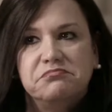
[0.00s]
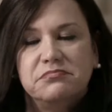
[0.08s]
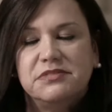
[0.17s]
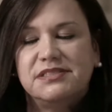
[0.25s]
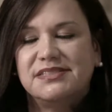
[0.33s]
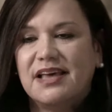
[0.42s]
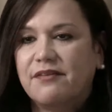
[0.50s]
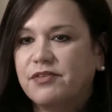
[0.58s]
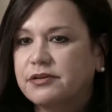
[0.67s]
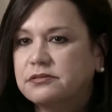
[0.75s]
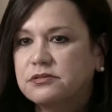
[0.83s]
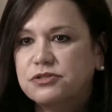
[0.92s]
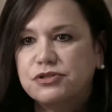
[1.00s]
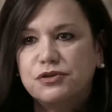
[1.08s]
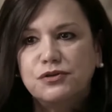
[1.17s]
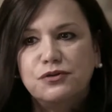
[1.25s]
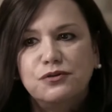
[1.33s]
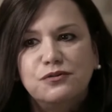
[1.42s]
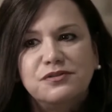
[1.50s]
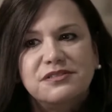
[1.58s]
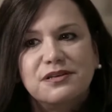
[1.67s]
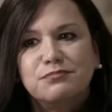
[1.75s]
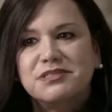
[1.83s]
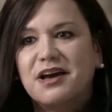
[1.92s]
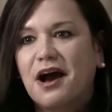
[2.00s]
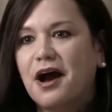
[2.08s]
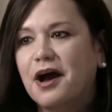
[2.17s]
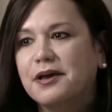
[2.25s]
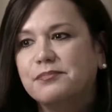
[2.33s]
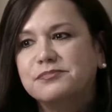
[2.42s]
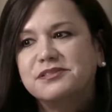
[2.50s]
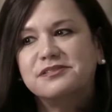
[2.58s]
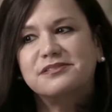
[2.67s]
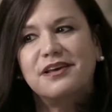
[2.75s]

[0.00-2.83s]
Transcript: 7 to, sometimes